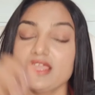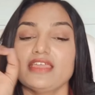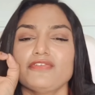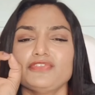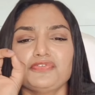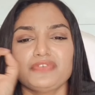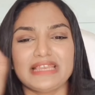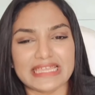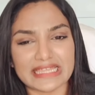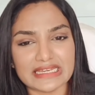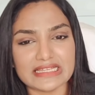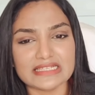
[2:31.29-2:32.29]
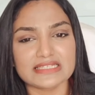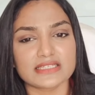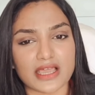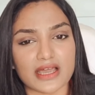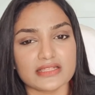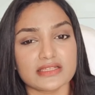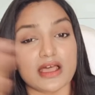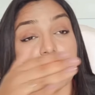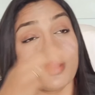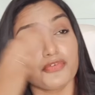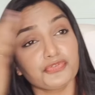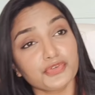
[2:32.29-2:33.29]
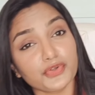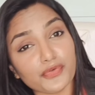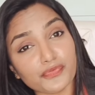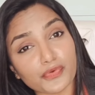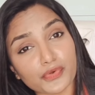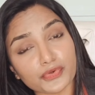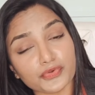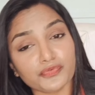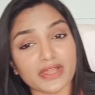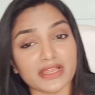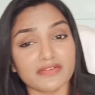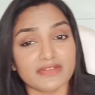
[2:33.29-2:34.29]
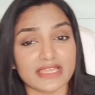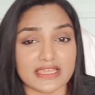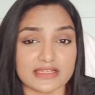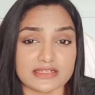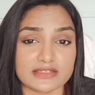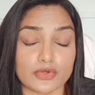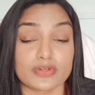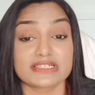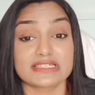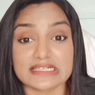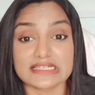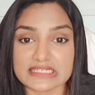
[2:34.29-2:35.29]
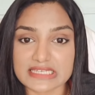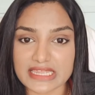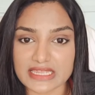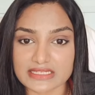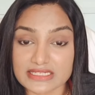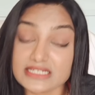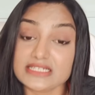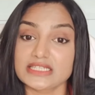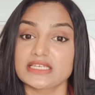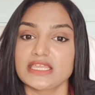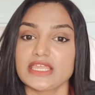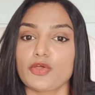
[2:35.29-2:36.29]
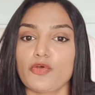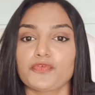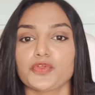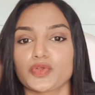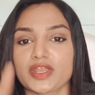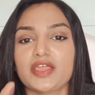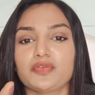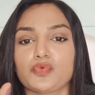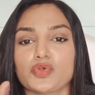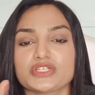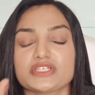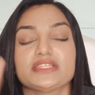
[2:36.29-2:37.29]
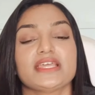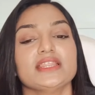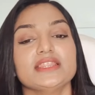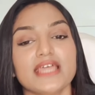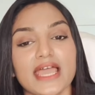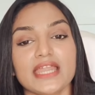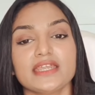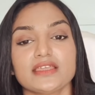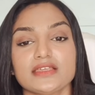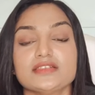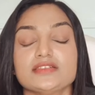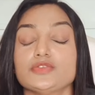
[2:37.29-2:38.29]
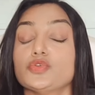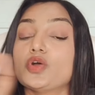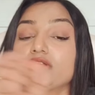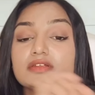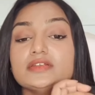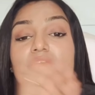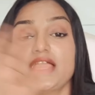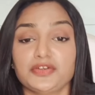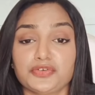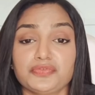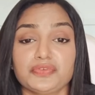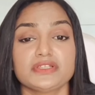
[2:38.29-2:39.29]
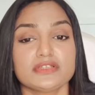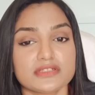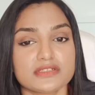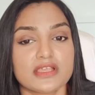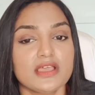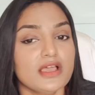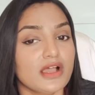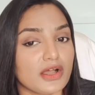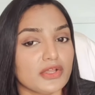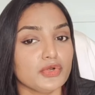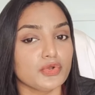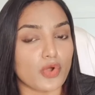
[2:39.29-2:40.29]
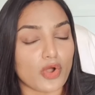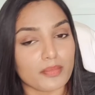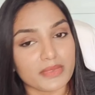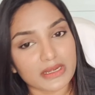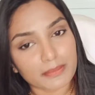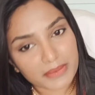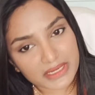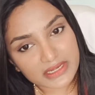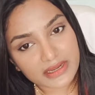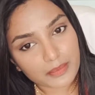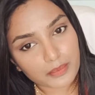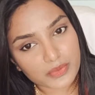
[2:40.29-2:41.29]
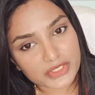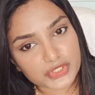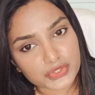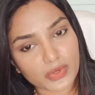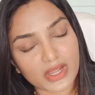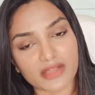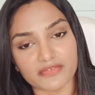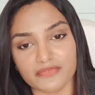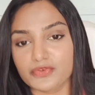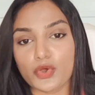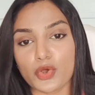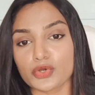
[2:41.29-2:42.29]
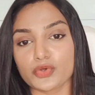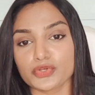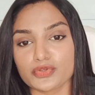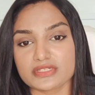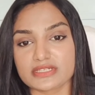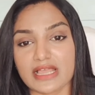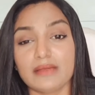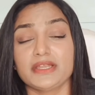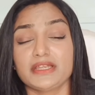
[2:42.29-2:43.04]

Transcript: If the flakiness starts after 4 to 5 days or 6 days, 6th day of your hair wash, then that is not a dandruff. It is a normal buildup which you have got on your scalp.